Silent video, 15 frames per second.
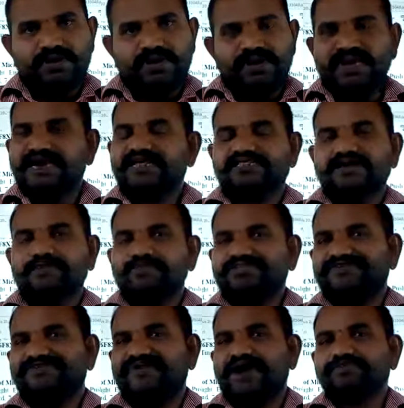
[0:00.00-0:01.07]
Let us suppose
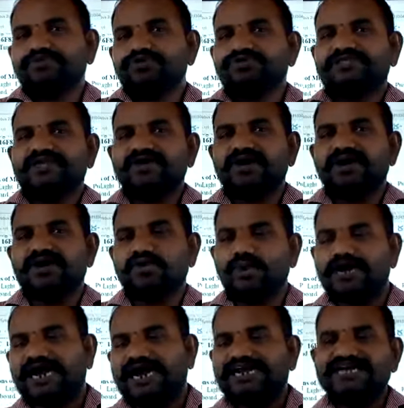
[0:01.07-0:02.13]
if I am using
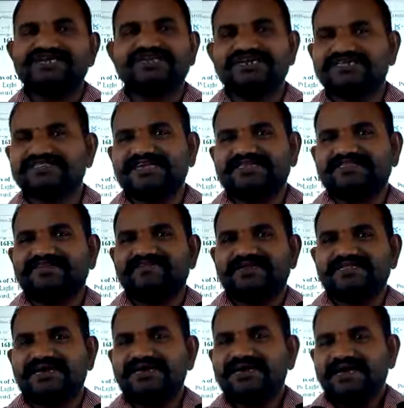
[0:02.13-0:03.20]
one condition in such a way
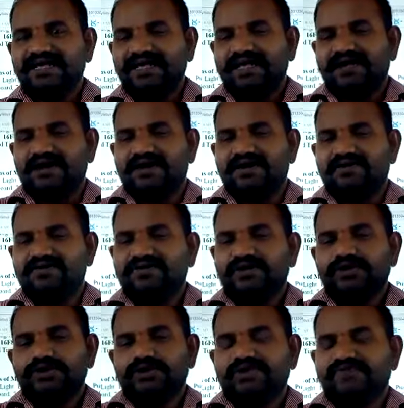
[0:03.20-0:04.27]
that
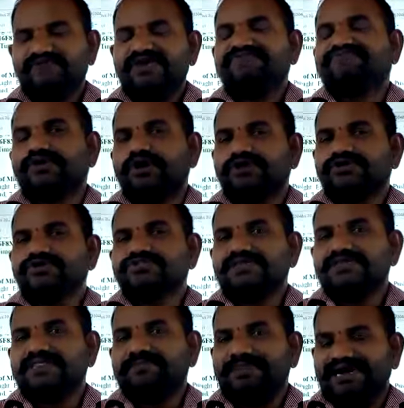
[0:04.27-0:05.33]
if you are using
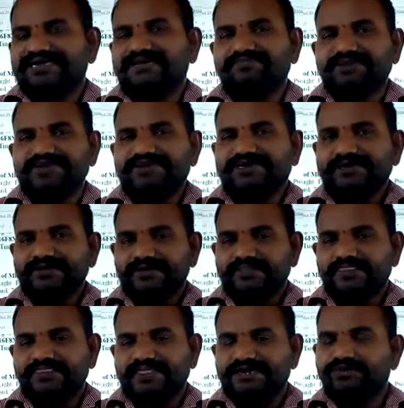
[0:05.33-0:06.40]
the multimeter,
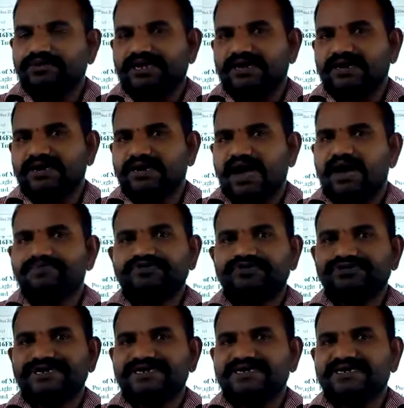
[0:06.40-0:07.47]
then you can observe
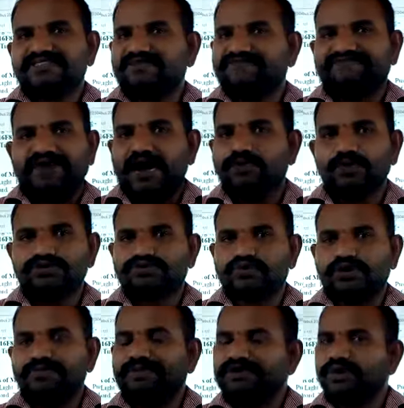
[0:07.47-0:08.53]
that it is a 5 volts
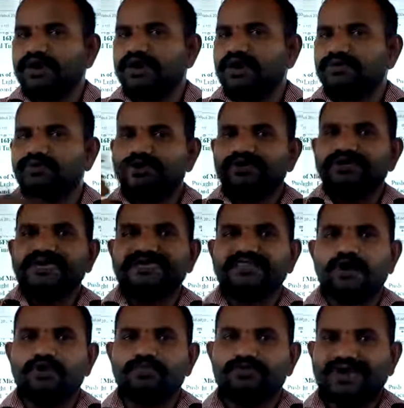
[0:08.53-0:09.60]
only, but you are not going to get the
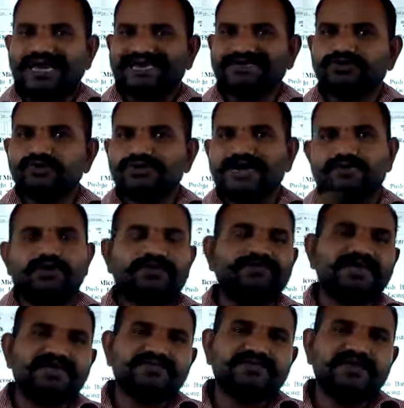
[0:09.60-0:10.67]
output. I can do that one
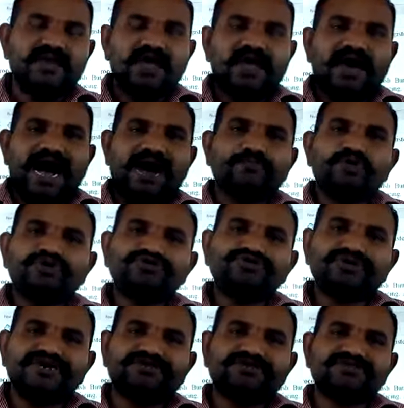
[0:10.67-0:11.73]
because I am going to
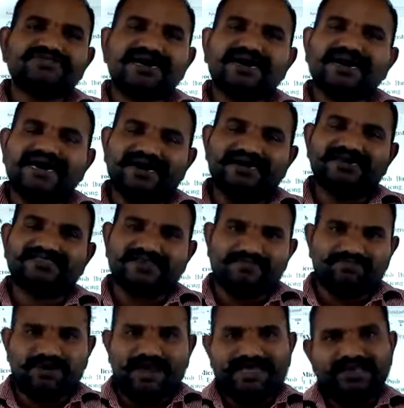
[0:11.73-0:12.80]
reduce the current
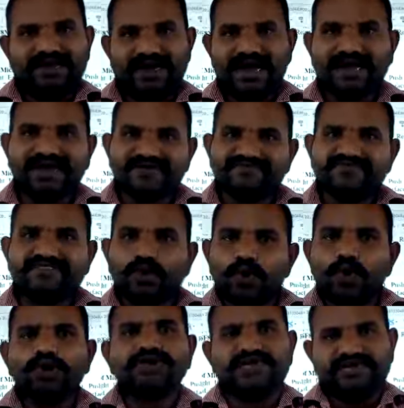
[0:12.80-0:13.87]
supply along with the
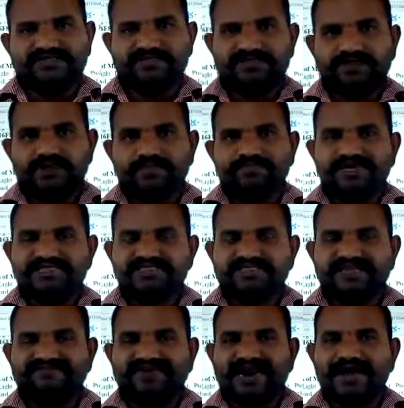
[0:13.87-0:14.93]
voltage. Means
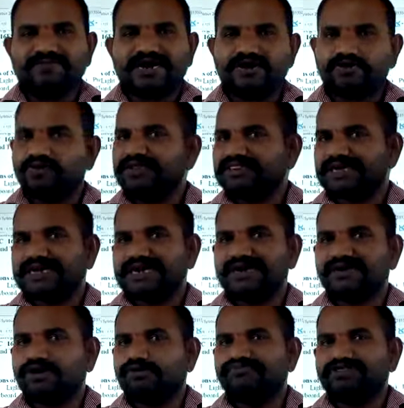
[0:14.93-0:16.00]
when I am controlling the current,
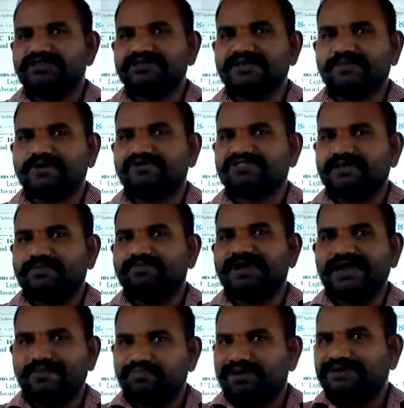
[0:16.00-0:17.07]
obviously the power supply
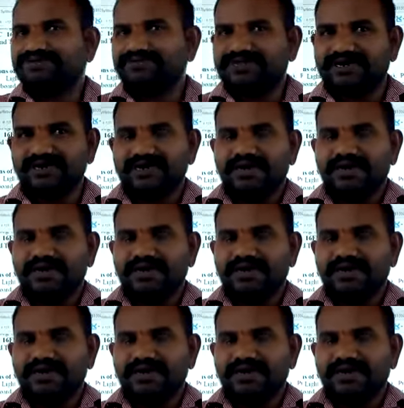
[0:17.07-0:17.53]
applied to the